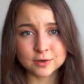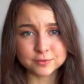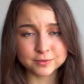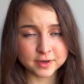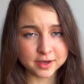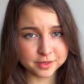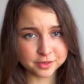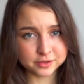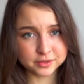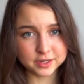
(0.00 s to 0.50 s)

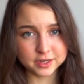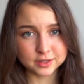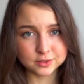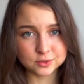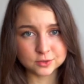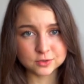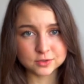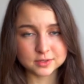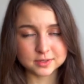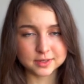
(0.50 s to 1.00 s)
other layer
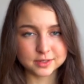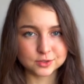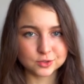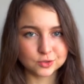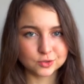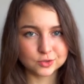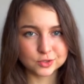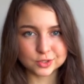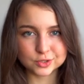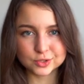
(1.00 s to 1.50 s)
2s,
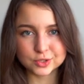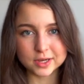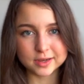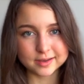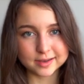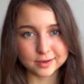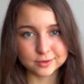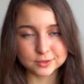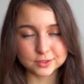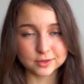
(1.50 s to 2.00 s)
let's just
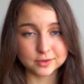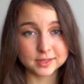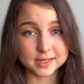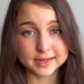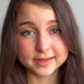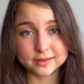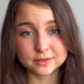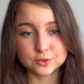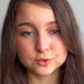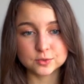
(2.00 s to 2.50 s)
check out on the
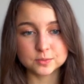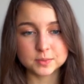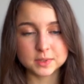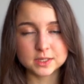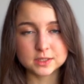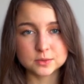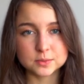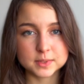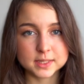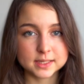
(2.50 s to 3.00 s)
L2
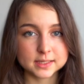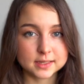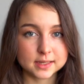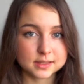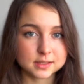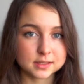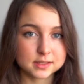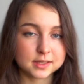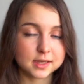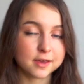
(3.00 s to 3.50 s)
bit where
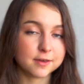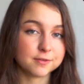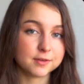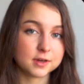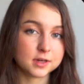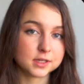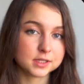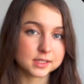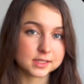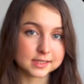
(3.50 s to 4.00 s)
does
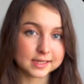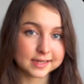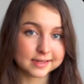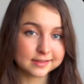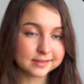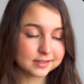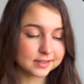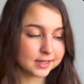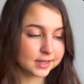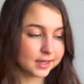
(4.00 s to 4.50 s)
ZKFair
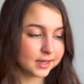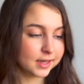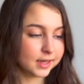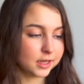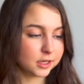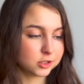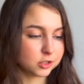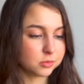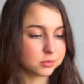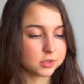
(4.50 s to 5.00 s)
stand
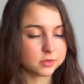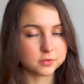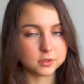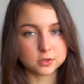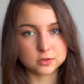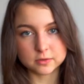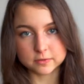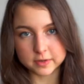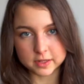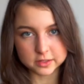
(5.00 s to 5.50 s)
in terms of
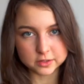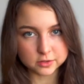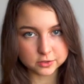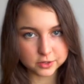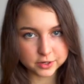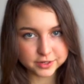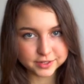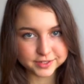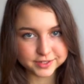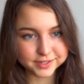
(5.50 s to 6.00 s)
total value
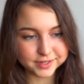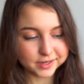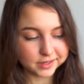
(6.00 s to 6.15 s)
locked.